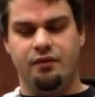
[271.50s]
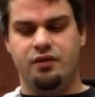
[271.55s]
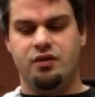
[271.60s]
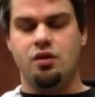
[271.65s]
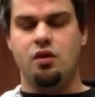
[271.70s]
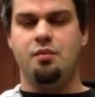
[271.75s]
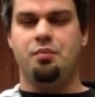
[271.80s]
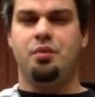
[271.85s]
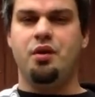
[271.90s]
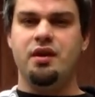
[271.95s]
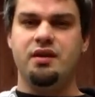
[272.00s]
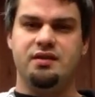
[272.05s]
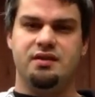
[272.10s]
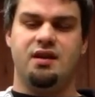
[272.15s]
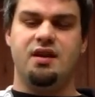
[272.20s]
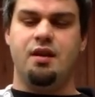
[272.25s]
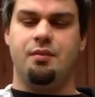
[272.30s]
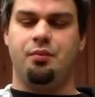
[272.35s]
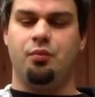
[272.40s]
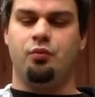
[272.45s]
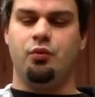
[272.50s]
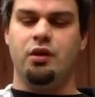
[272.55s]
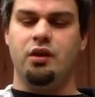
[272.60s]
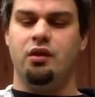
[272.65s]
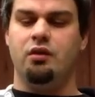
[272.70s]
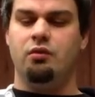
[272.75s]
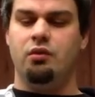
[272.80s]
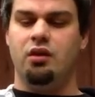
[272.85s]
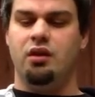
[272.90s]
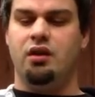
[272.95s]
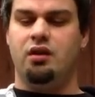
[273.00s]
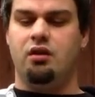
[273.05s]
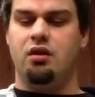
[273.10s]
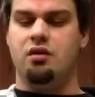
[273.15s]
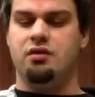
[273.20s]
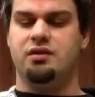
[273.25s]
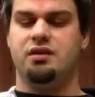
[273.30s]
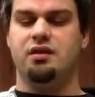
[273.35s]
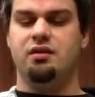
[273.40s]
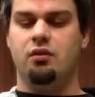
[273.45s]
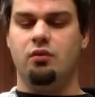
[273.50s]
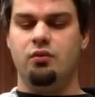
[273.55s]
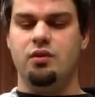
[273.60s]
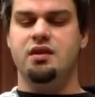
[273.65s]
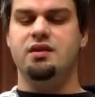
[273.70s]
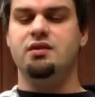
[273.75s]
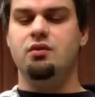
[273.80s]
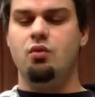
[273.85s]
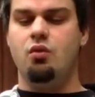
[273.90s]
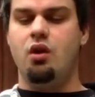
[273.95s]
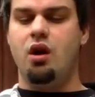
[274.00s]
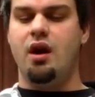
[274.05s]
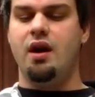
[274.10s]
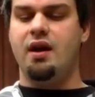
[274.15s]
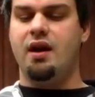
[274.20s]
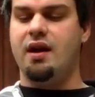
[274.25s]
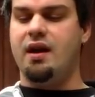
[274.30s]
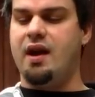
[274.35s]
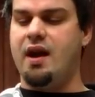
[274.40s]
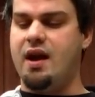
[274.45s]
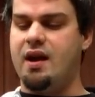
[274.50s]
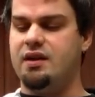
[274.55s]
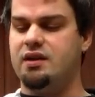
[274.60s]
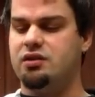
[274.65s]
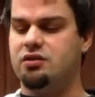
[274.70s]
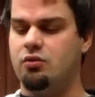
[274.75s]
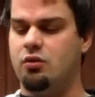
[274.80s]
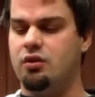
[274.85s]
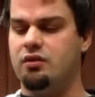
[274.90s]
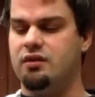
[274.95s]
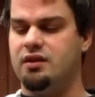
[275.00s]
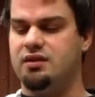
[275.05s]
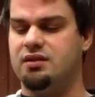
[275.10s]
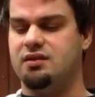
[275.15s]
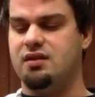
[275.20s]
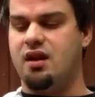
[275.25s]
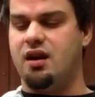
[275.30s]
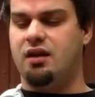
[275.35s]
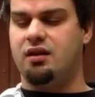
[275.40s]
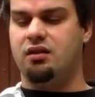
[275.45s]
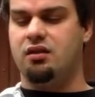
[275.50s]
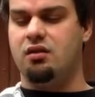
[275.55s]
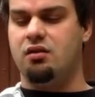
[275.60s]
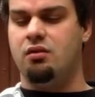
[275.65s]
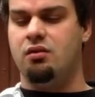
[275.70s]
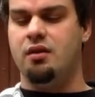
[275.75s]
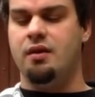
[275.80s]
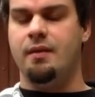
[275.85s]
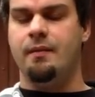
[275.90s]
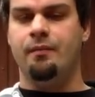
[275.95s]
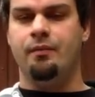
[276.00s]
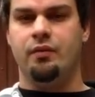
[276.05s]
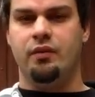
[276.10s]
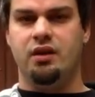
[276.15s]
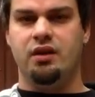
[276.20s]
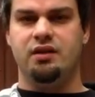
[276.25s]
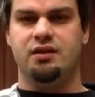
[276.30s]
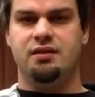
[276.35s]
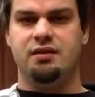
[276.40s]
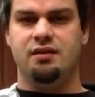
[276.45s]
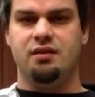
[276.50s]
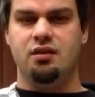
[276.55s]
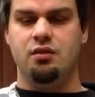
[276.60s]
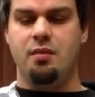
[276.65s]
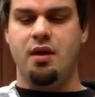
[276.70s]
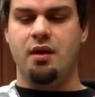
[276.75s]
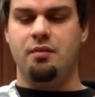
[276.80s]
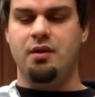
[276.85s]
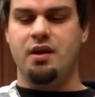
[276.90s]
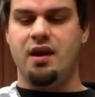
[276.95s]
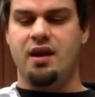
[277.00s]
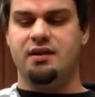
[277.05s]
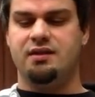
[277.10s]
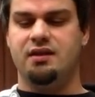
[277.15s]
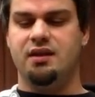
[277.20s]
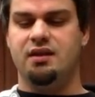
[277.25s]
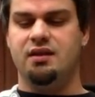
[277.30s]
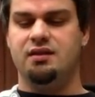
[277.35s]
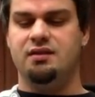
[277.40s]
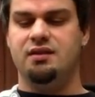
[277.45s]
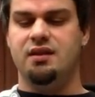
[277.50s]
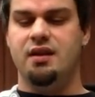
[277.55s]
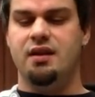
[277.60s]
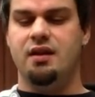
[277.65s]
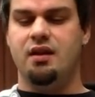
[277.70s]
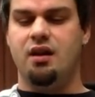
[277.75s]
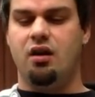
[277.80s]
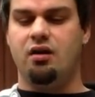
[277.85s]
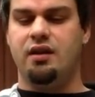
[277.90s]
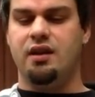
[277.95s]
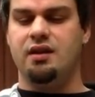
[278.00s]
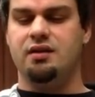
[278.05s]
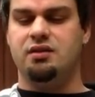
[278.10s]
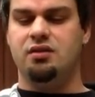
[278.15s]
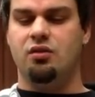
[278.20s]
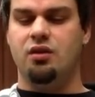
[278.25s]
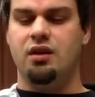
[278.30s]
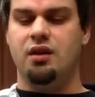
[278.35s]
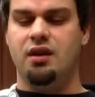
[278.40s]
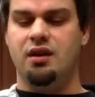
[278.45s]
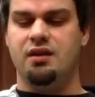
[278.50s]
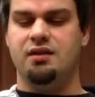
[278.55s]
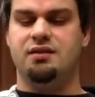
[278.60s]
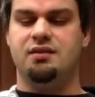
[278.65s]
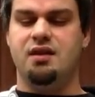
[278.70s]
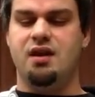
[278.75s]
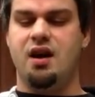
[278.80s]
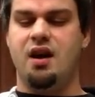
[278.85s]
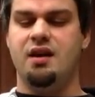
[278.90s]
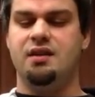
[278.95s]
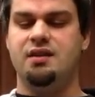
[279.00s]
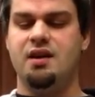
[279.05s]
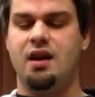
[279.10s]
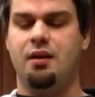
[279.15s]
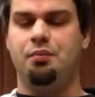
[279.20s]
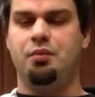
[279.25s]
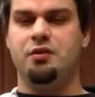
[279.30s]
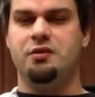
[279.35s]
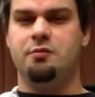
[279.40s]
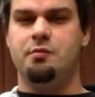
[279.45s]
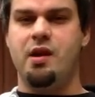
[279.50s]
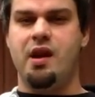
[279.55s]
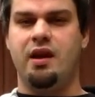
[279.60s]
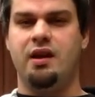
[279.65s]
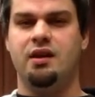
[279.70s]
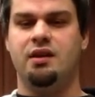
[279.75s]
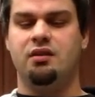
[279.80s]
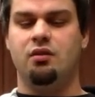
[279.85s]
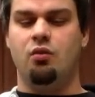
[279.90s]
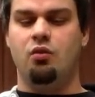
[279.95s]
So it brings it up really close. And the reason why I had to shorten the stock, though, is, you might be asking, is, I'll get to it, is the iTac Prismatic.